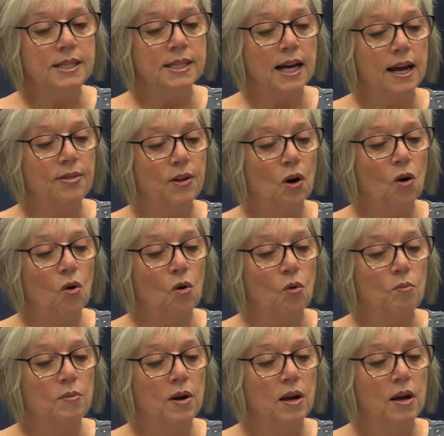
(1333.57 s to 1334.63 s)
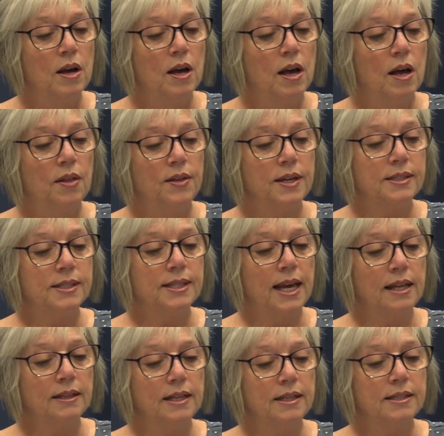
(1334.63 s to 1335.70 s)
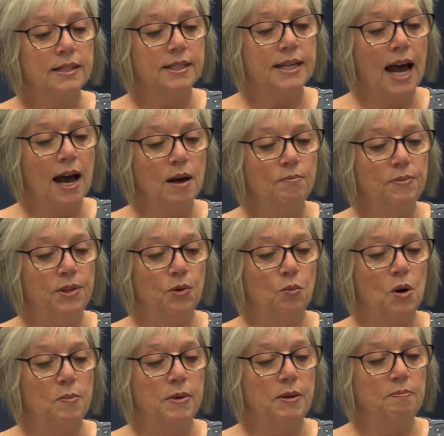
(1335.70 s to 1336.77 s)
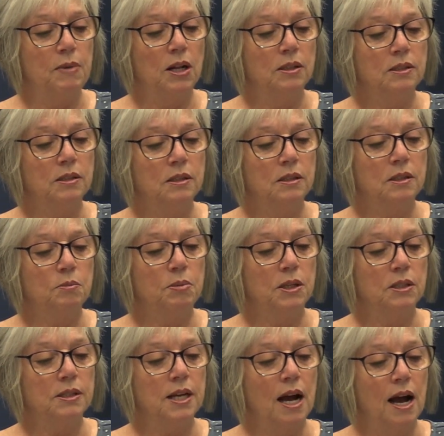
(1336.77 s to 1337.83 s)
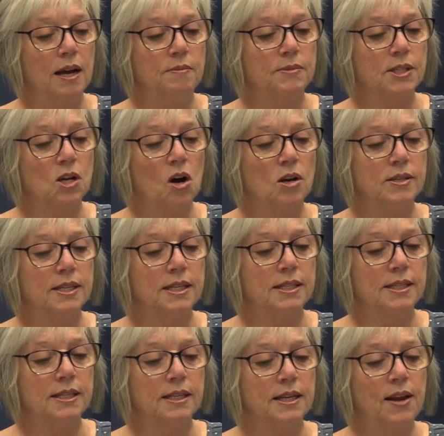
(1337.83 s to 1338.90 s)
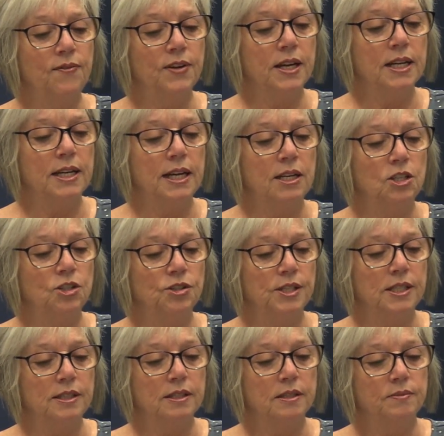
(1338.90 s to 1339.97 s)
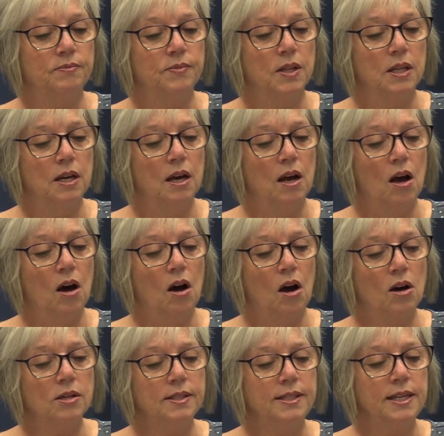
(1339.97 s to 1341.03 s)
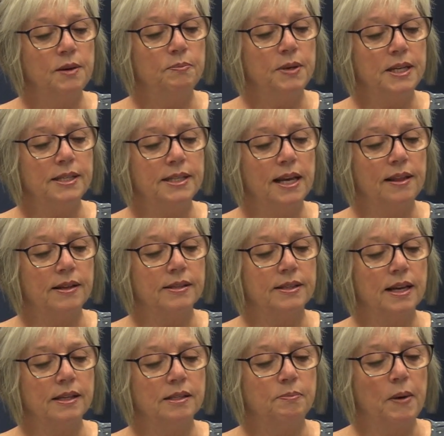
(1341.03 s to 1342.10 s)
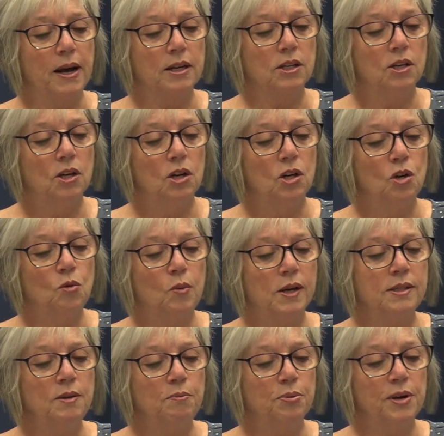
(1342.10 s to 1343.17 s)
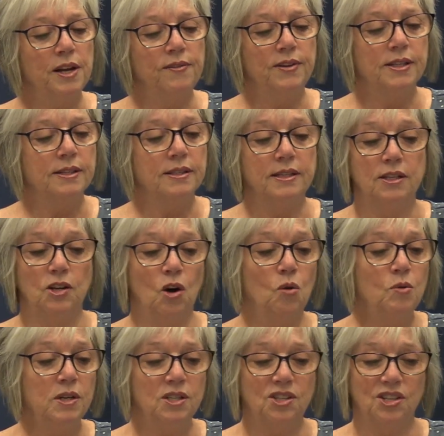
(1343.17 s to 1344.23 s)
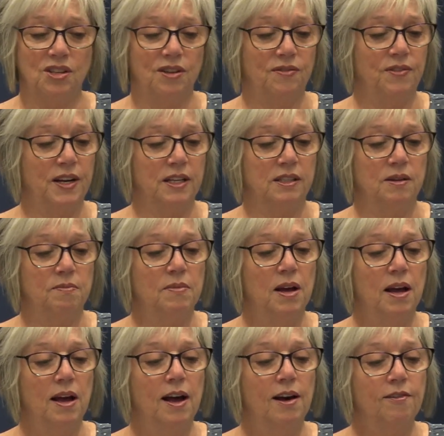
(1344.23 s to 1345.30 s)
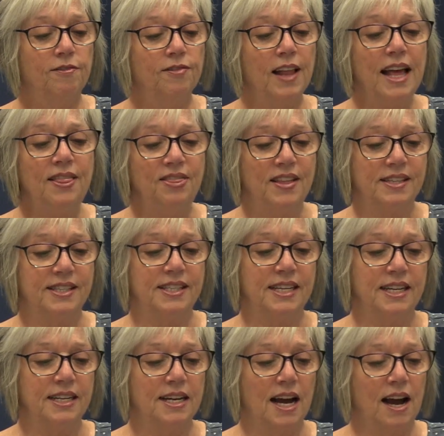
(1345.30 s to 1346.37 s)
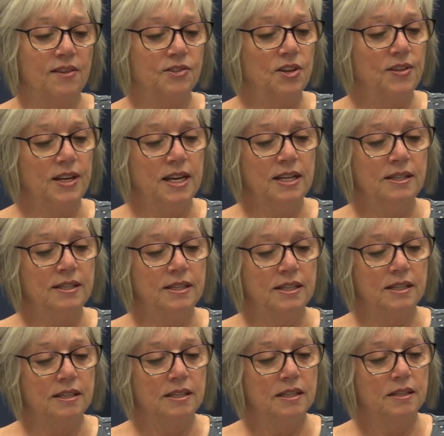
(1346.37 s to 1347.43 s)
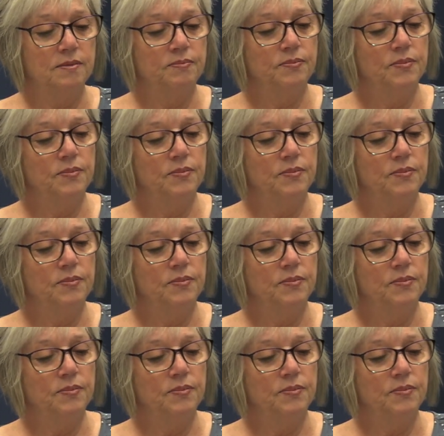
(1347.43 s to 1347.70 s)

inside the home, the assailant stabbed the woman multiple times, causing significant injuries. RCMP say the suspect who wasn't previously known to the victim, fled the scene after the incident.